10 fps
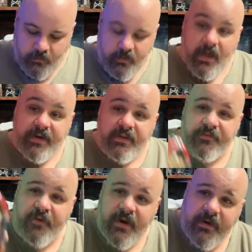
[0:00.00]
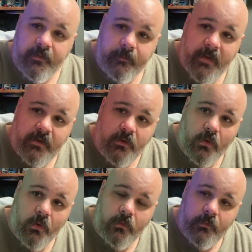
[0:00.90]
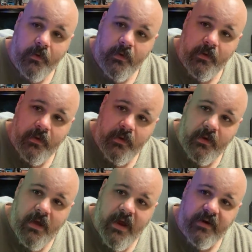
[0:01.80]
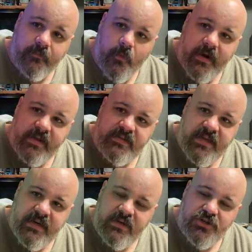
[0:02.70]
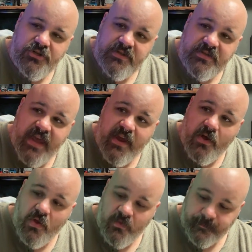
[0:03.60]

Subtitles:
I did find my little kind of 1/18-ish scale